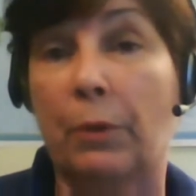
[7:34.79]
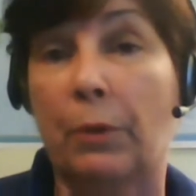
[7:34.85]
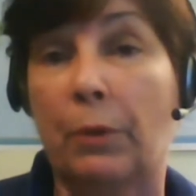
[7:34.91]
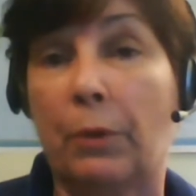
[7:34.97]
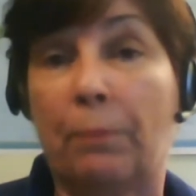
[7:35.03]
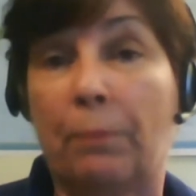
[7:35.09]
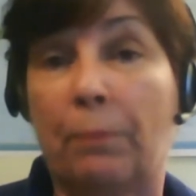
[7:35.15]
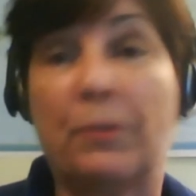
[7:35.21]

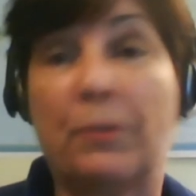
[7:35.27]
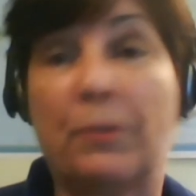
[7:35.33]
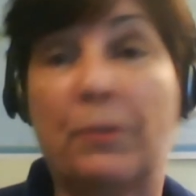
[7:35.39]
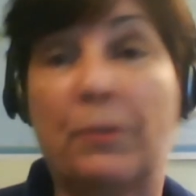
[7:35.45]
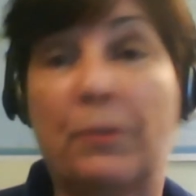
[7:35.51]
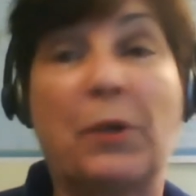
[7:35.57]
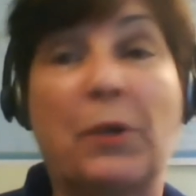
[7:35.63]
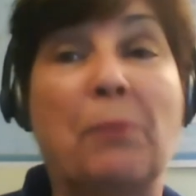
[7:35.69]
So
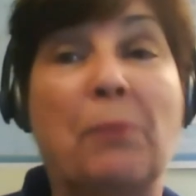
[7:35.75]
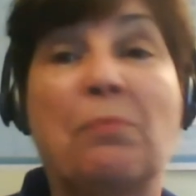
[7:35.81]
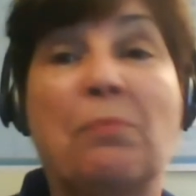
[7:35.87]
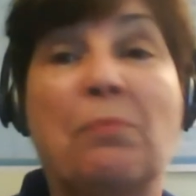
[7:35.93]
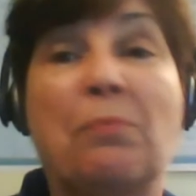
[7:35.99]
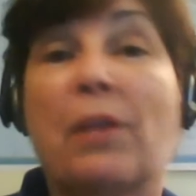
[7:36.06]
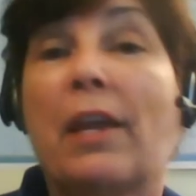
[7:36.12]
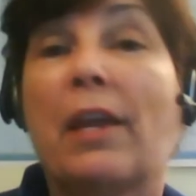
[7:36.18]

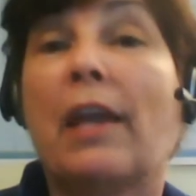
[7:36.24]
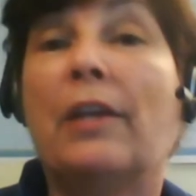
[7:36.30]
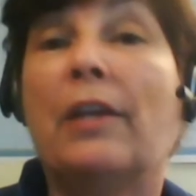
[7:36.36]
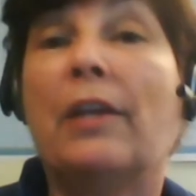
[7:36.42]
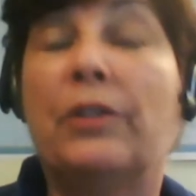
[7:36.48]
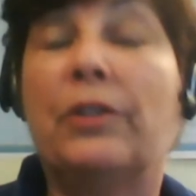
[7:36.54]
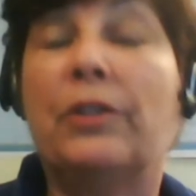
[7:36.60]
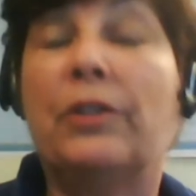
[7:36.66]

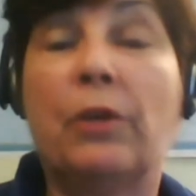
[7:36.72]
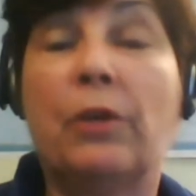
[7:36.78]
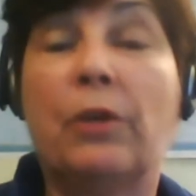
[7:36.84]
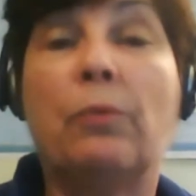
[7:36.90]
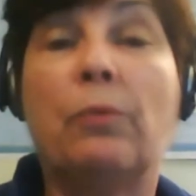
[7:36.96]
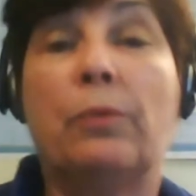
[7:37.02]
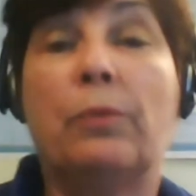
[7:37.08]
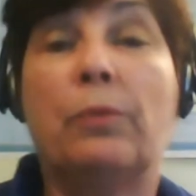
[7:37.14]
you don't
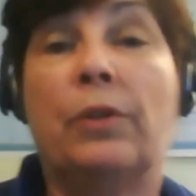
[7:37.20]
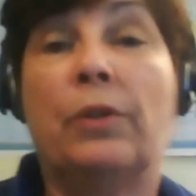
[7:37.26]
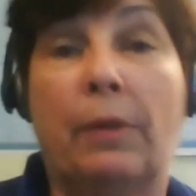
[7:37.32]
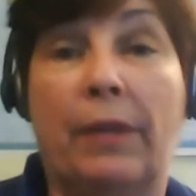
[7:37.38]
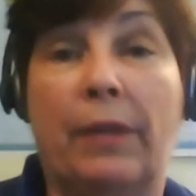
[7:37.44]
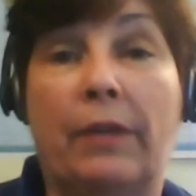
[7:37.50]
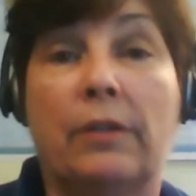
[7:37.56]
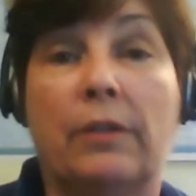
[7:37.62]
want
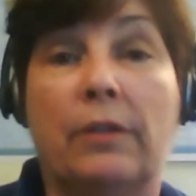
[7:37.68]
that.